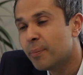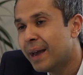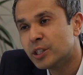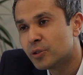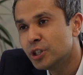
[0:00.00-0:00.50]

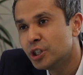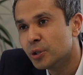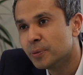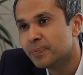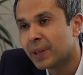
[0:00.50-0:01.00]
major
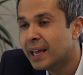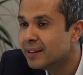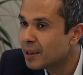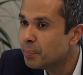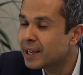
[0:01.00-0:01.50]
issue. It
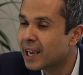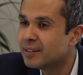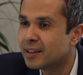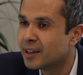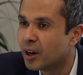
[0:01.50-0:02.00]
is
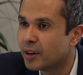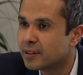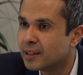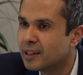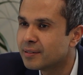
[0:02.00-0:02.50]
implicated in heart
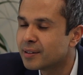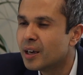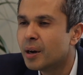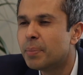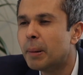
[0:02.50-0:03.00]
disease,
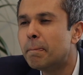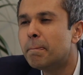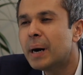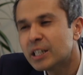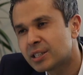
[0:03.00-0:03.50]
but
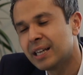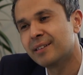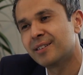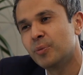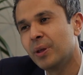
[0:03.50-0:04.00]
much
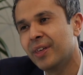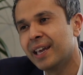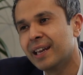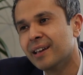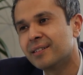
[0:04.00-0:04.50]
less than we
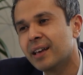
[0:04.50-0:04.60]
think it is.